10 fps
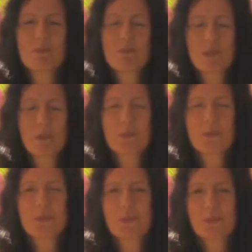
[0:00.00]
flow
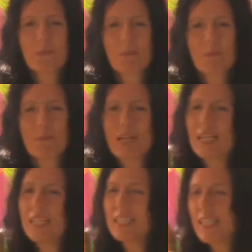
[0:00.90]
through you.
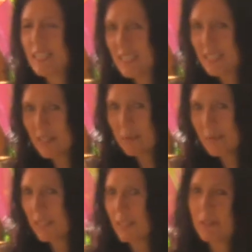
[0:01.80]
And this is
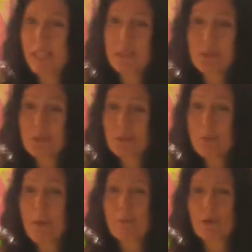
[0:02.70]
something I'd like you to
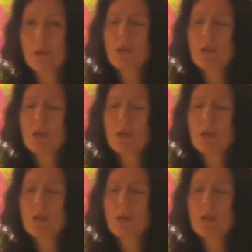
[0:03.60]
remember